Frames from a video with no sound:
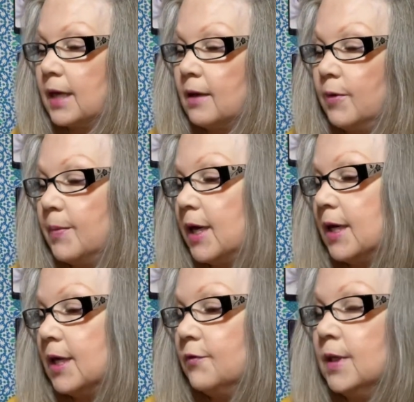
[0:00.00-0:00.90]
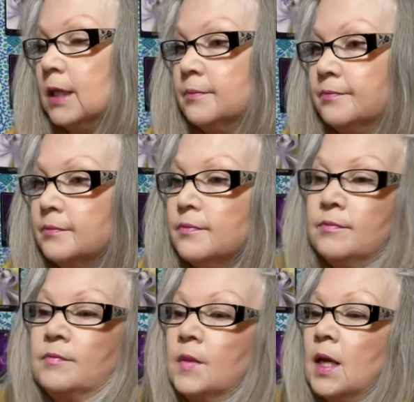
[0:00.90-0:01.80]
And we might even
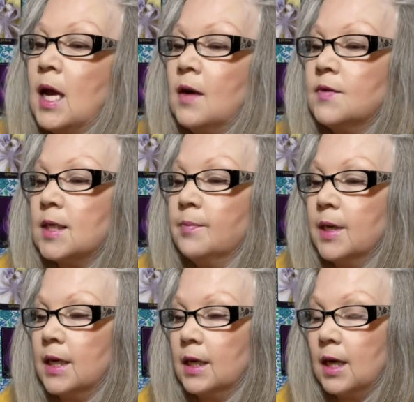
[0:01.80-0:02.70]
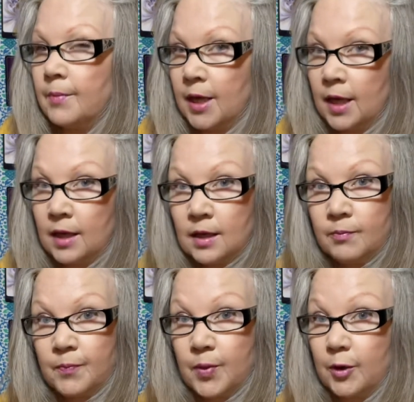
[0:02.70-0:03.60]
have somebody coming
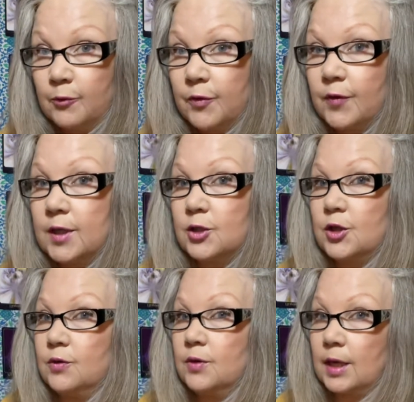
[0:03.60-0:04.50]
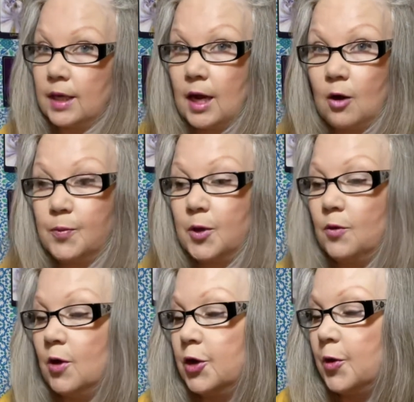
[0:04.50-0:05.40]
in be revealed to you that could help
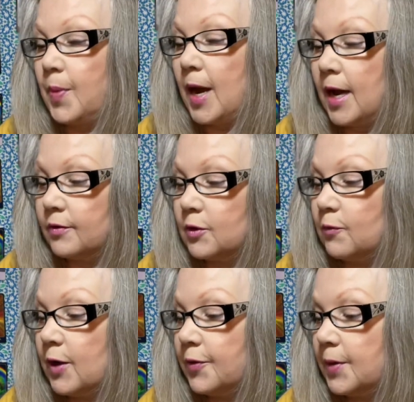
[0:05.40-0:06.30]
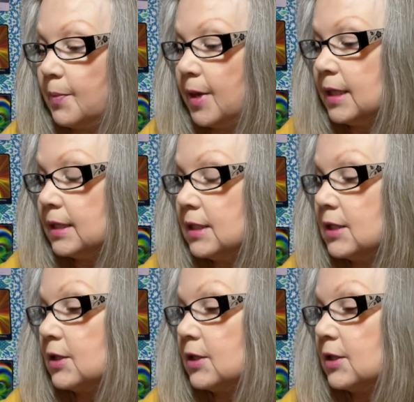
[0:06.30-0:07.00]
you on your path to wealth and abundance.